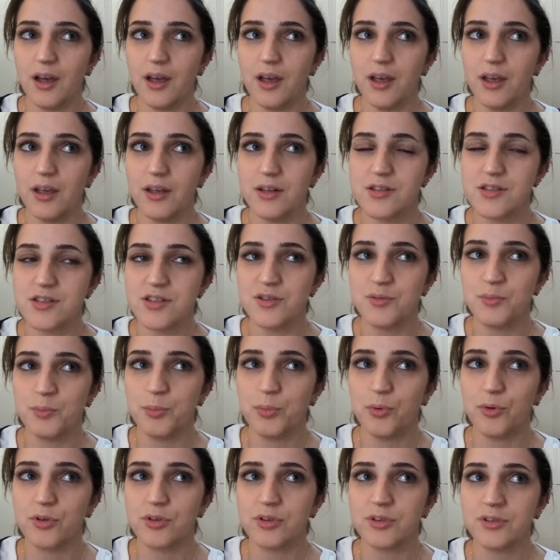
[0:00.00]
It's
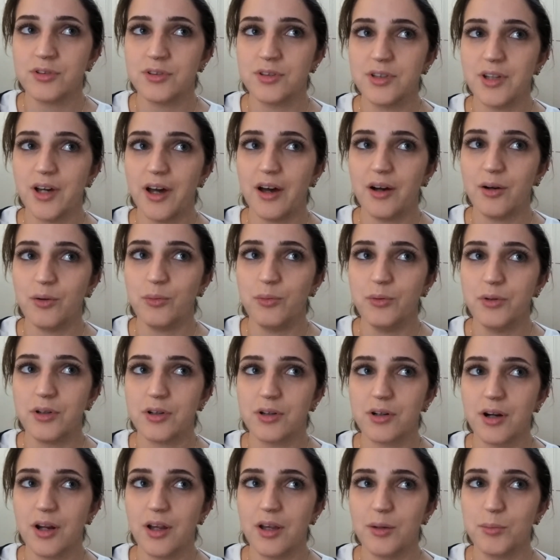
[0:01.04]
important that we
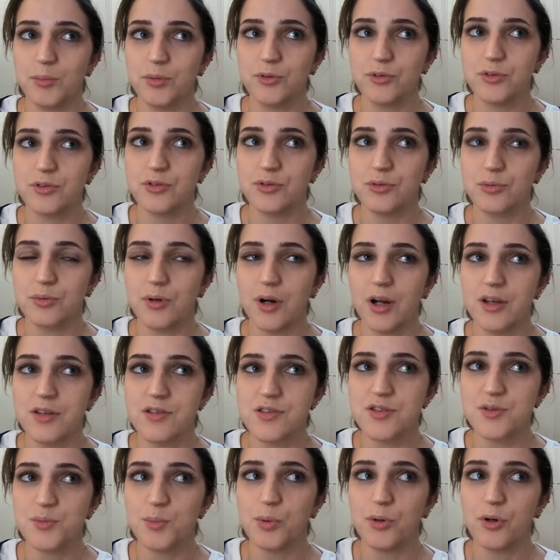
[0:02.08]
are able to rise
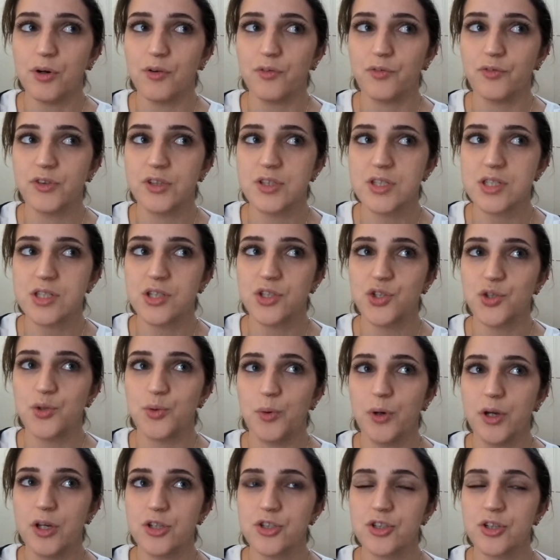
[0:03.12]
above the
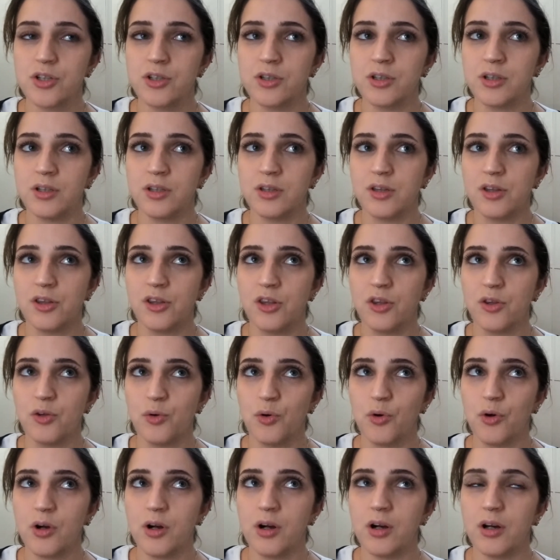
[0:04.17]
situation and
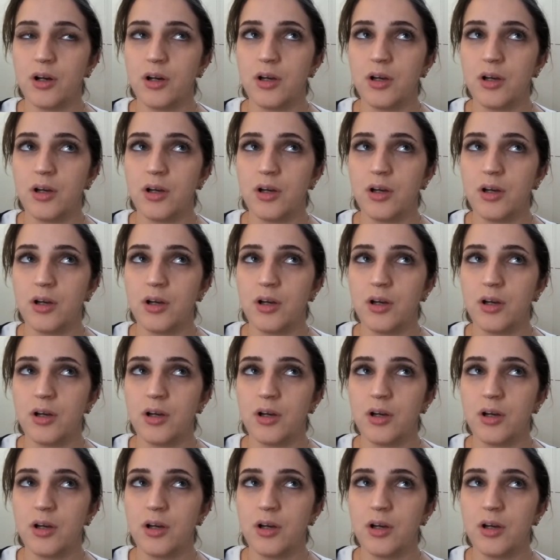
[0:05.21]
look